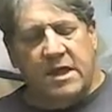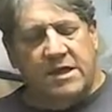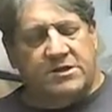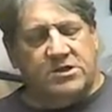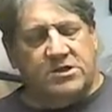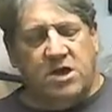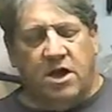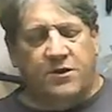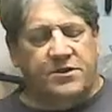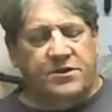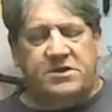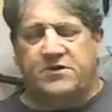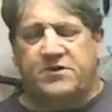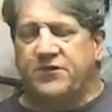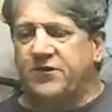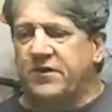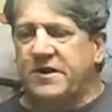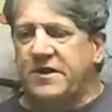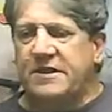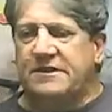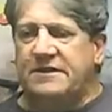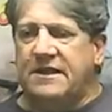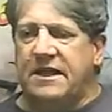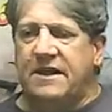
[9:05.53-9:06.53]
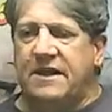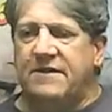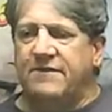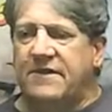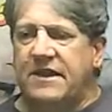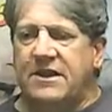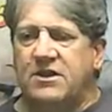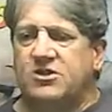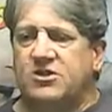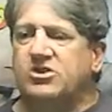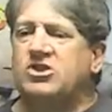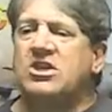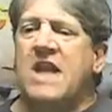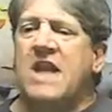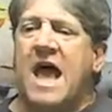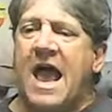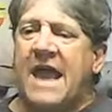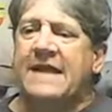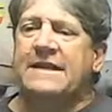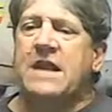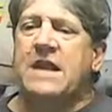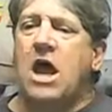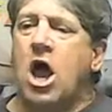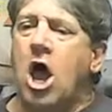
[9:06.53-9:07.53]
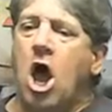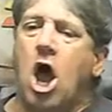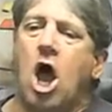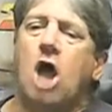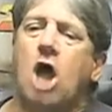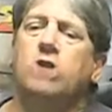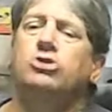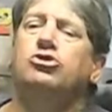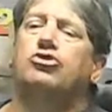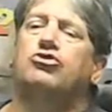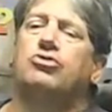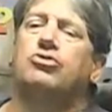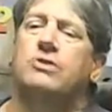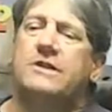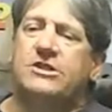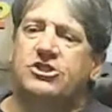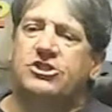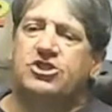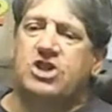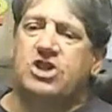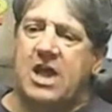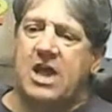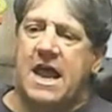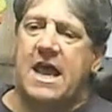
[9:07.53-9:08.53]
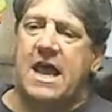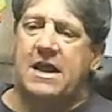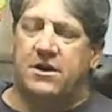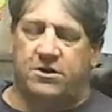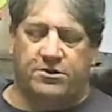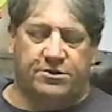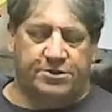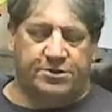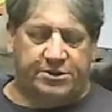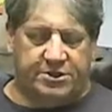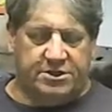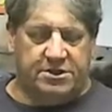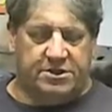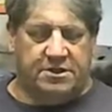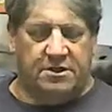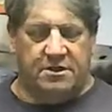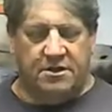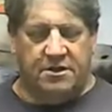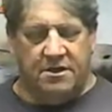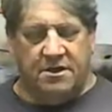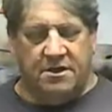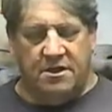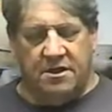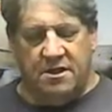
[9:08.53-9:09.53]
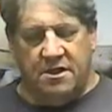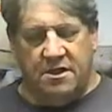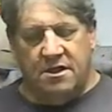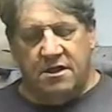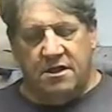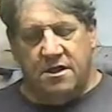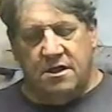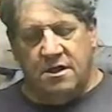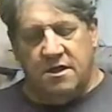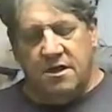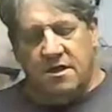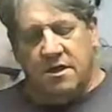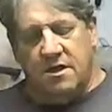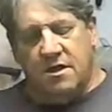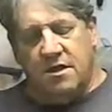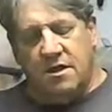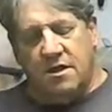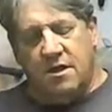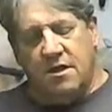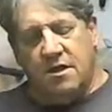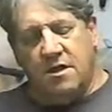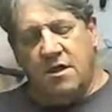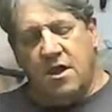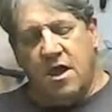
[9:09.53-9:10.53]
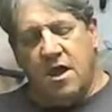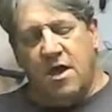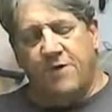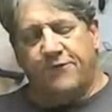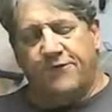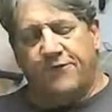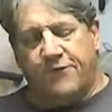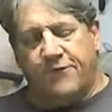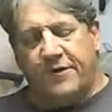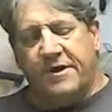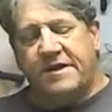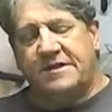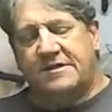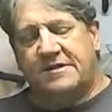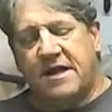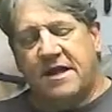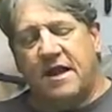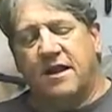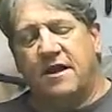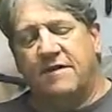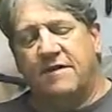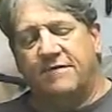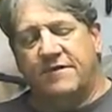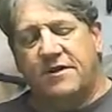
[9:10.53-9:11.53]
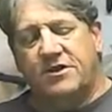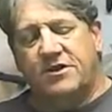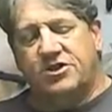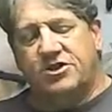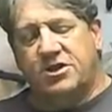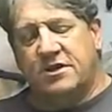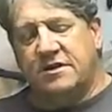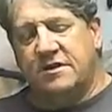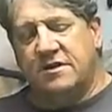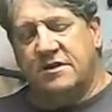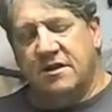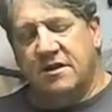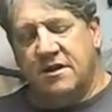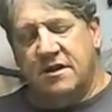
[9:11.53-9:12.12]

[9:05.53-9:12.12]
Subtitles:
all this free TV. There's 900 channels of free television.